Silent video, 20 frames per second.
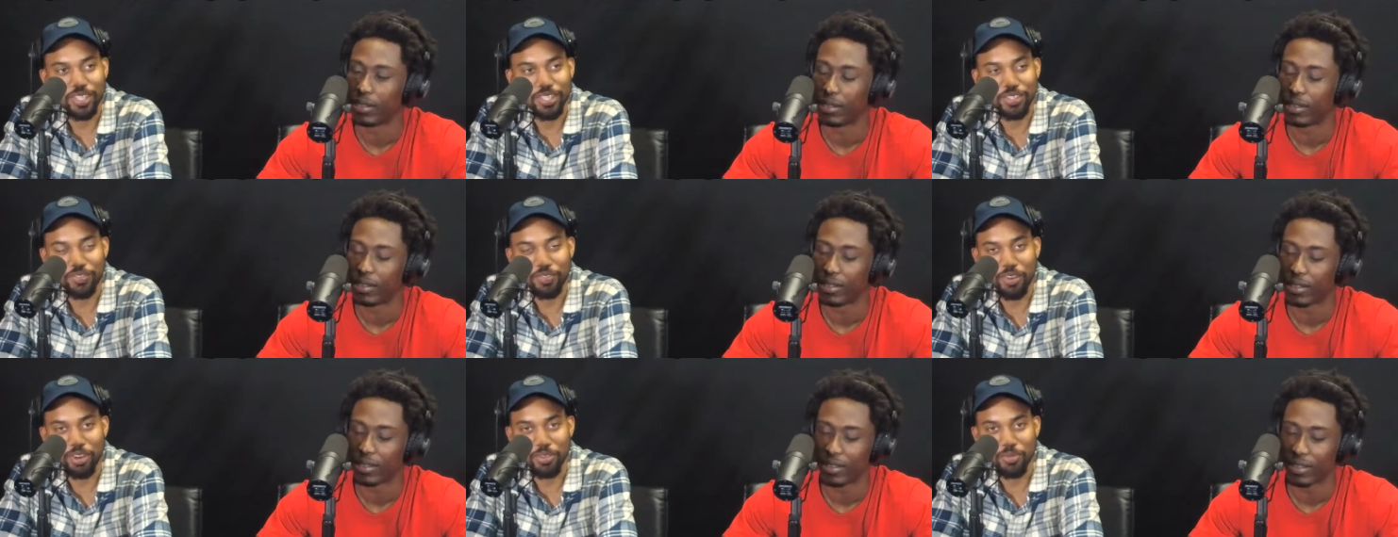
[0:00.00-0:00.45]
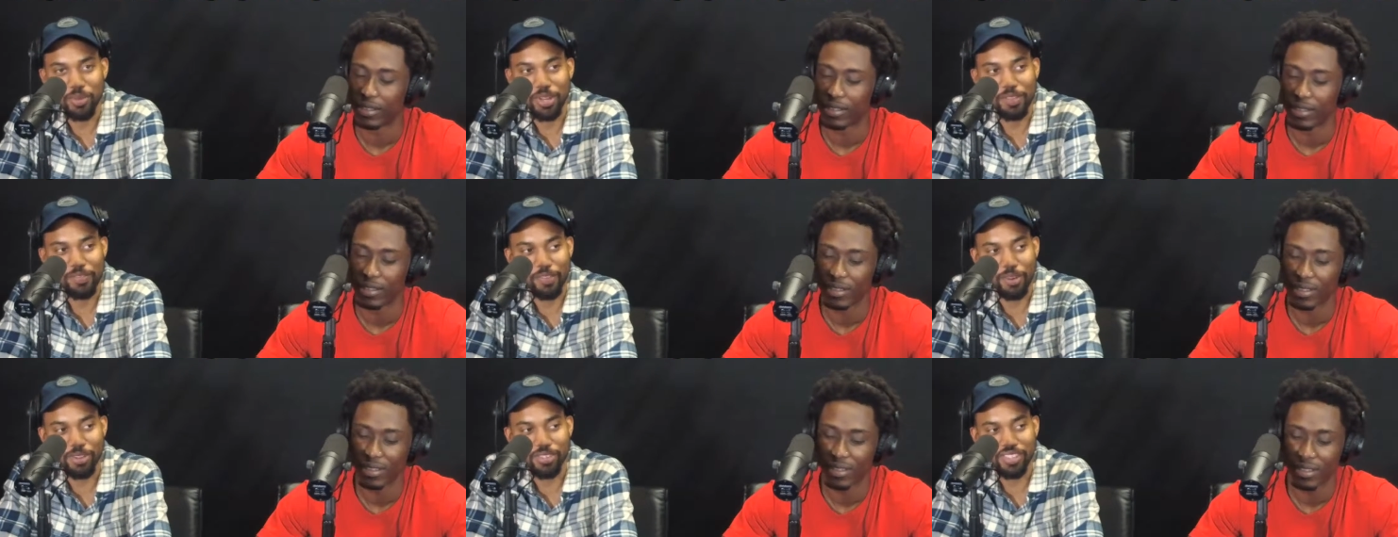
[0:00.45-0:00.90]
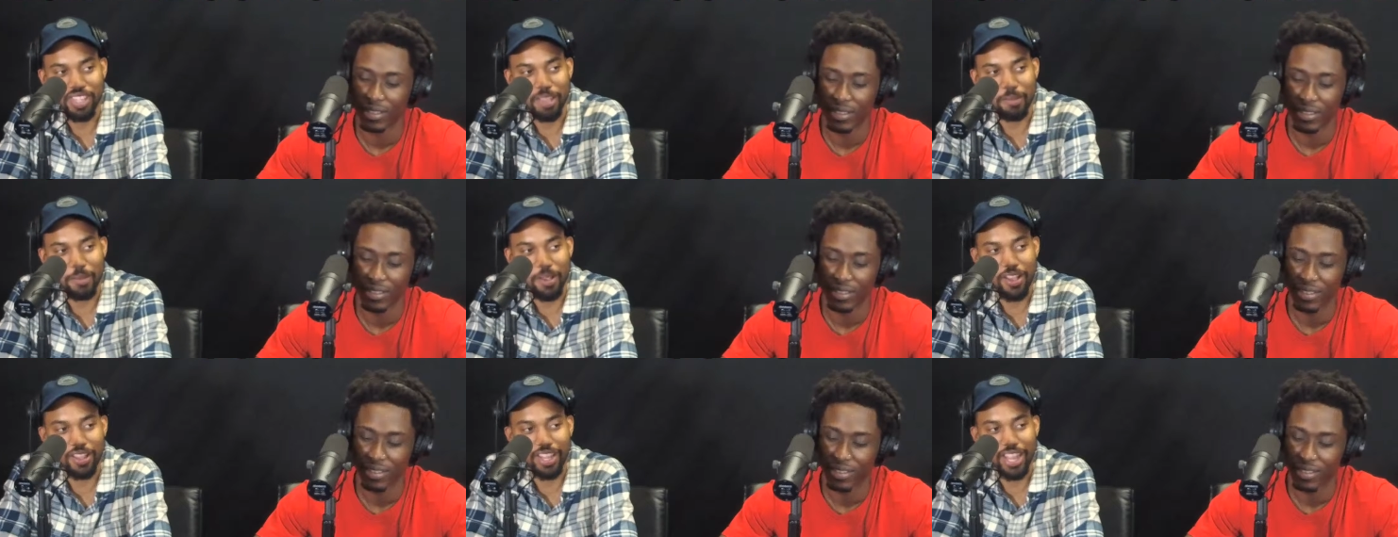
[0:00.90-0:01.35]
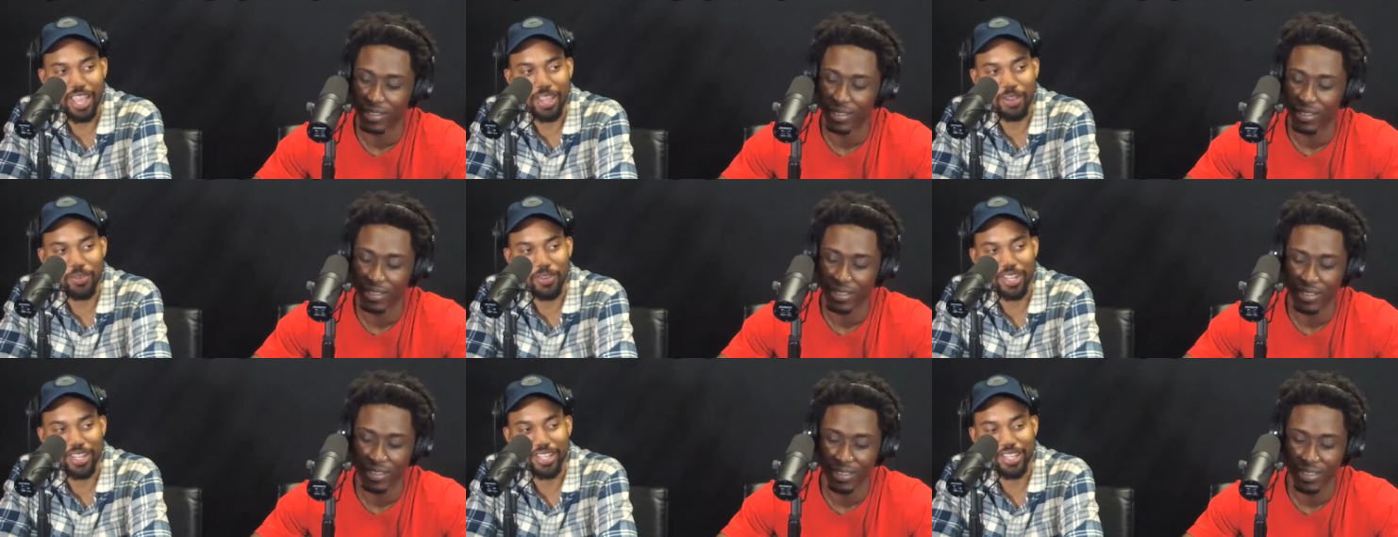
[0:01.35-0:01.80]
Speaker 1: his first when he first came out, like
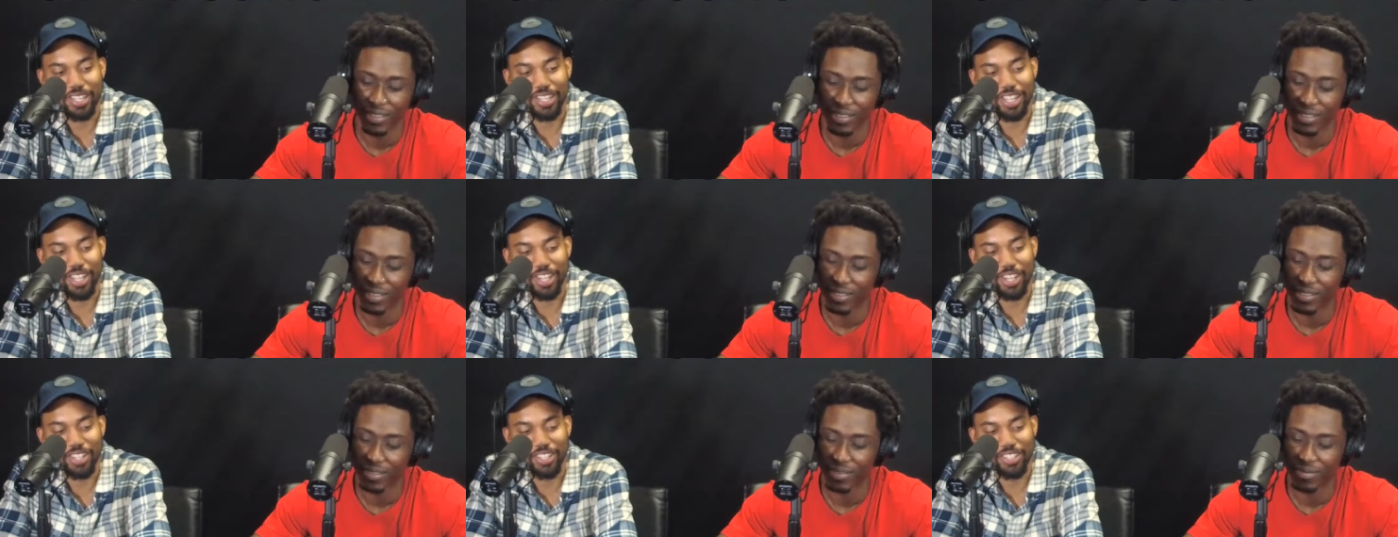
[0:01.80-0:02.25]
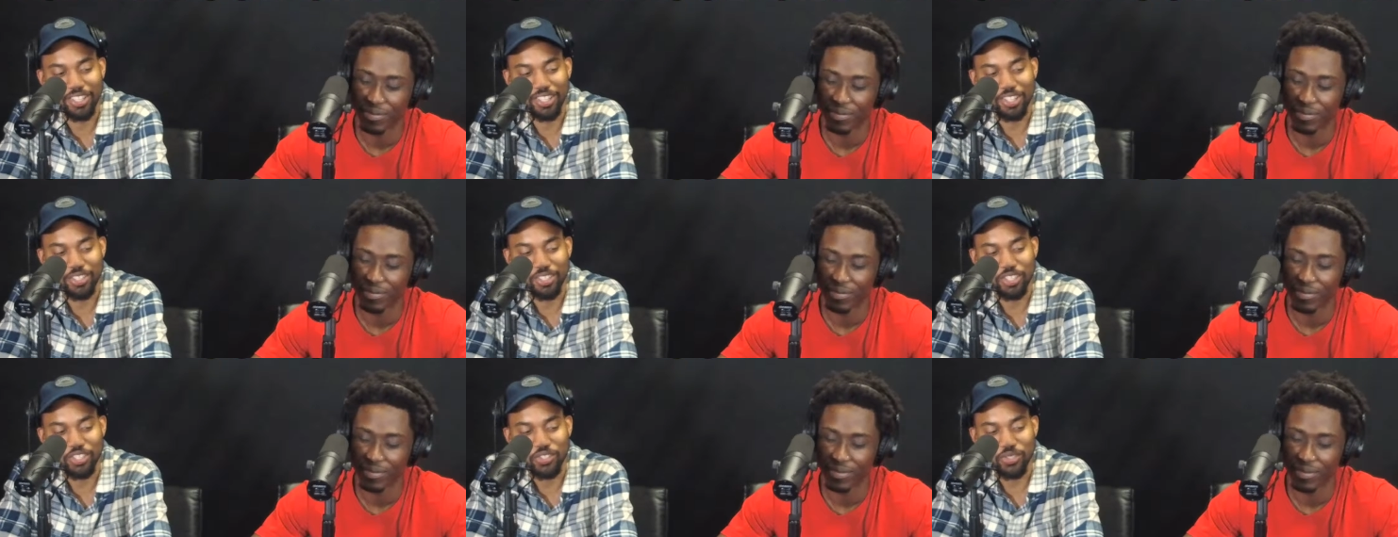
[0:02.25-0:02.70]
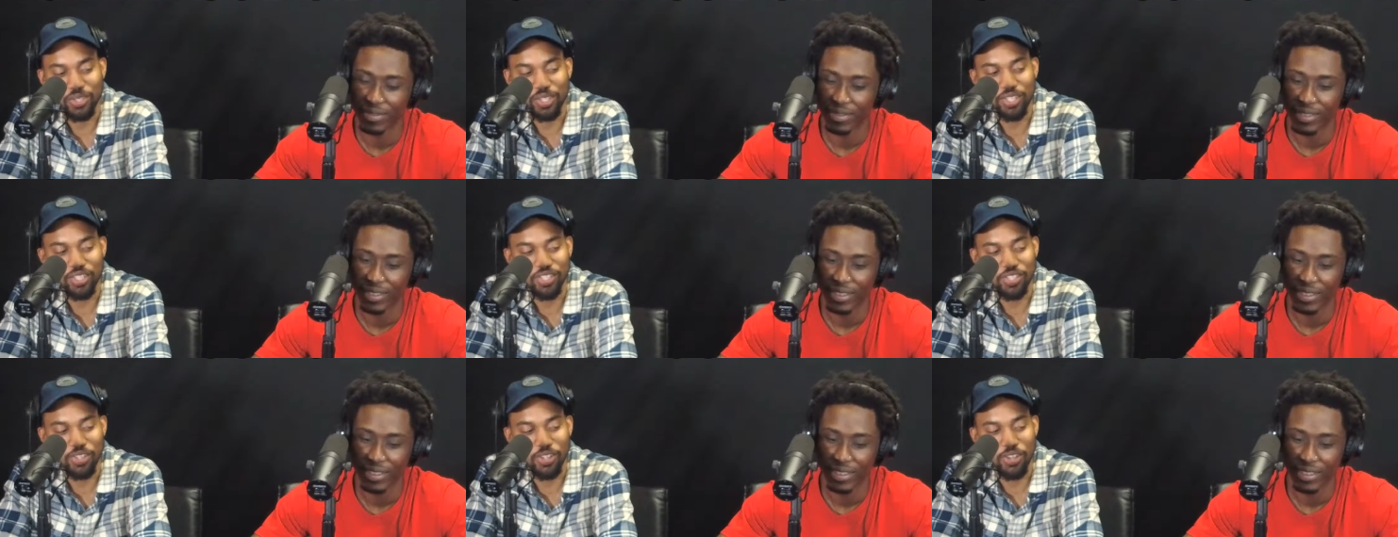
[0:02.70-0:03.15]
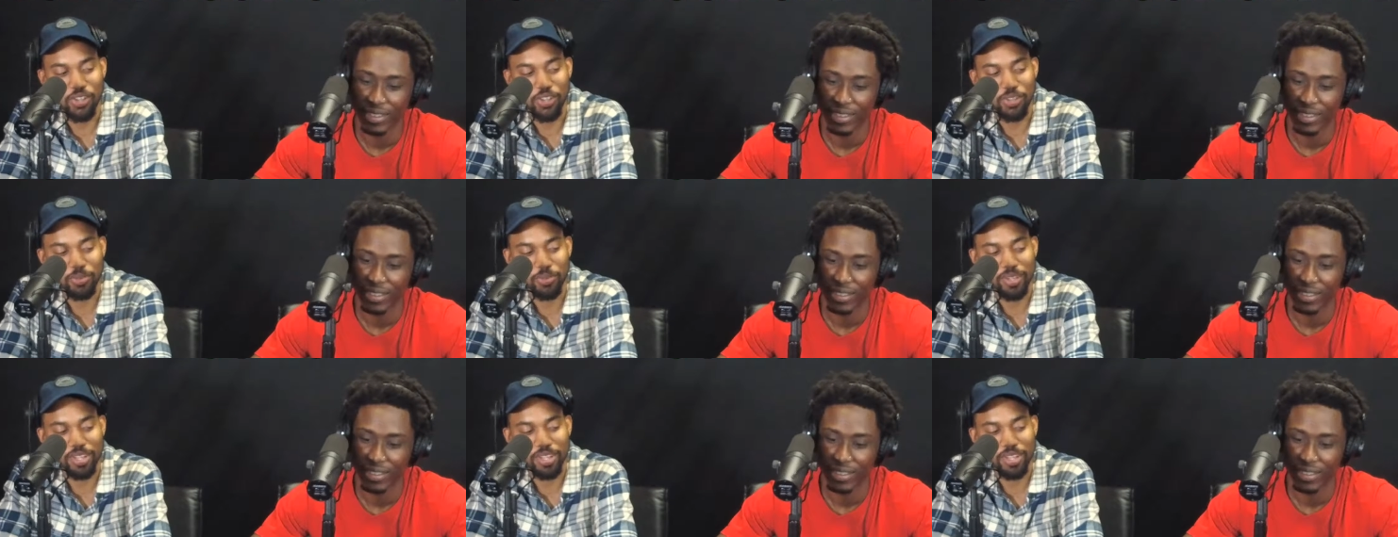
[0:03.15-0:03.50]
when uh, the the Trina song,